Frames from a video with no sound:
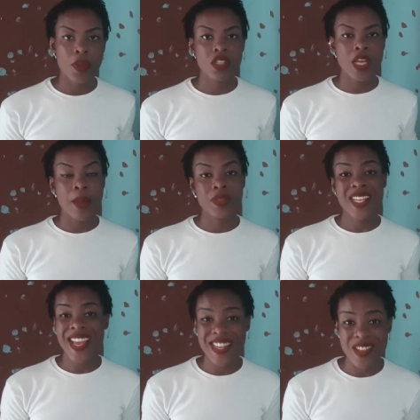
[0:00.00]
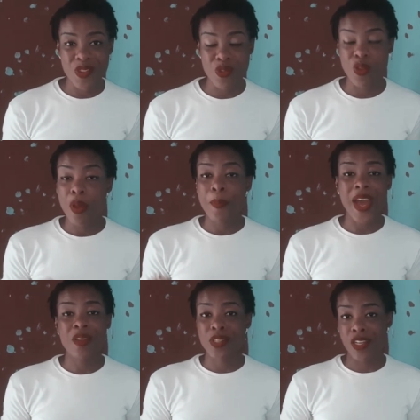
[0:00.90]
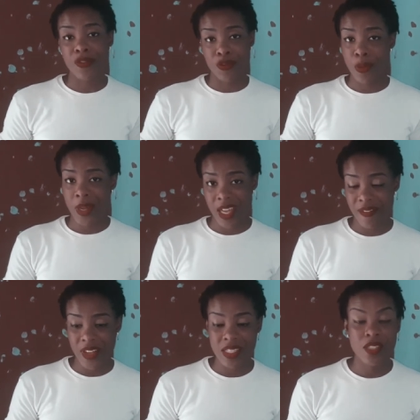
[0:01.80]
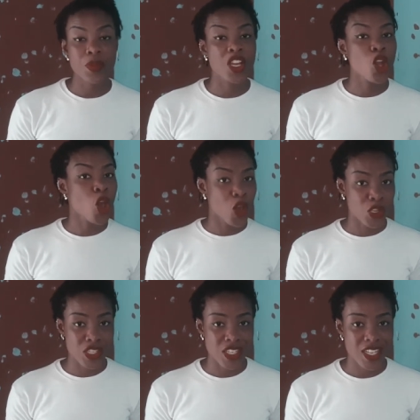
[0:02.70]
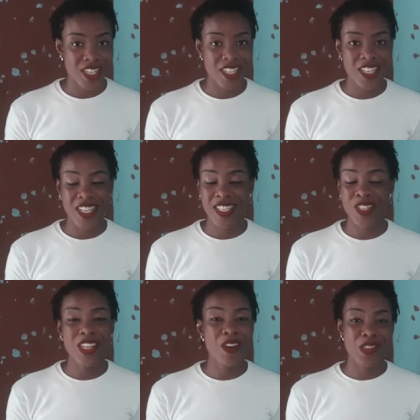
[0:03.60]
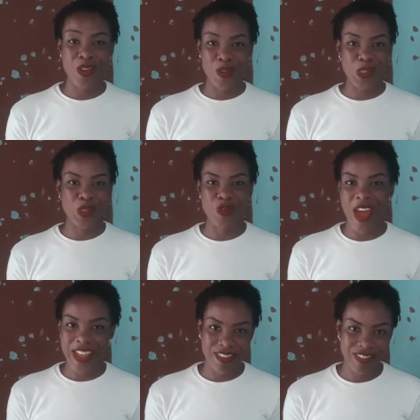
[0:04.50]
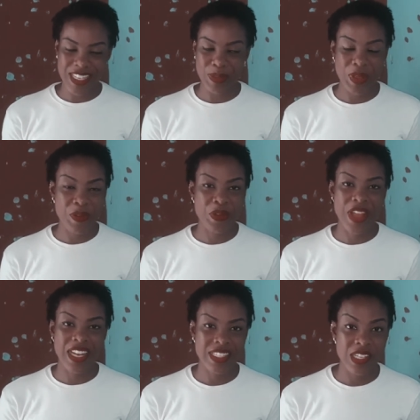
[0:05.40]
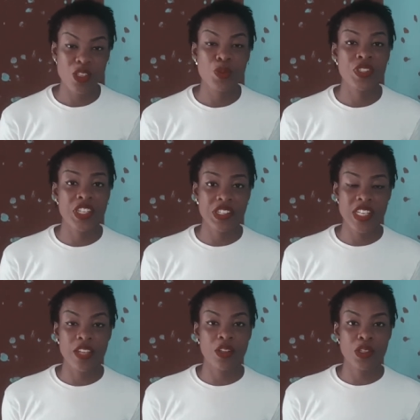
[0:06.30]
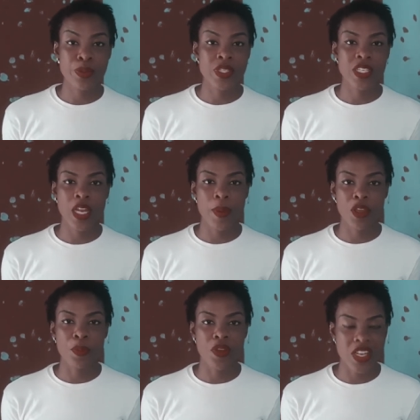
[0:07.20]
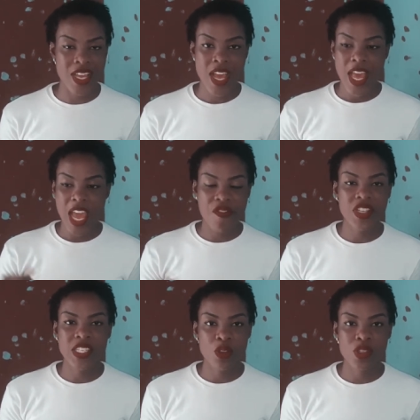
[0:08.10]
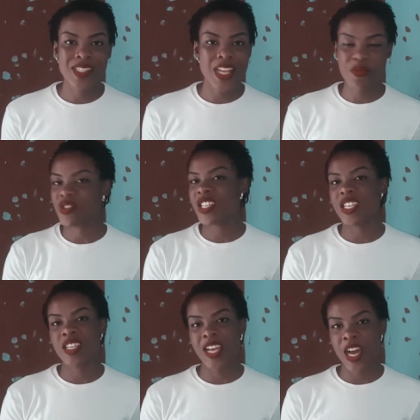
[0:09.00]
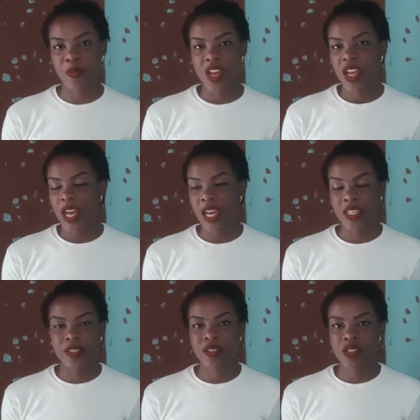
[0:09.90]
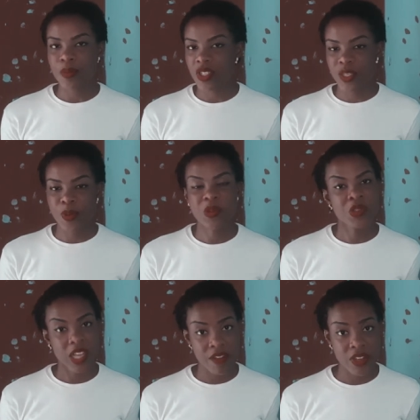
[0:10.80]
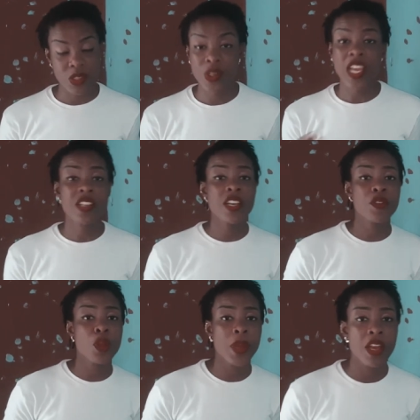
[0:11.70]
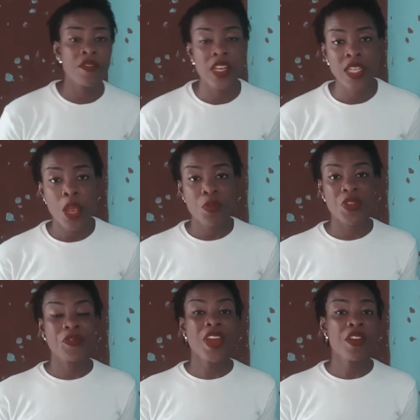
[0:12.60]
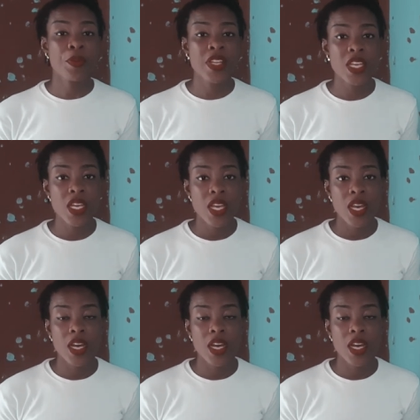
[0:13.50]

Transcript: but I'm telling you, buy yourself a rubber canvas because the other one is not going to dry. That's the painful reality. I'm going to be dirty and you're going to be thinking about your money every single step you take in camp, and something spoils your canvas. So get yourself a rubber canvas, preferably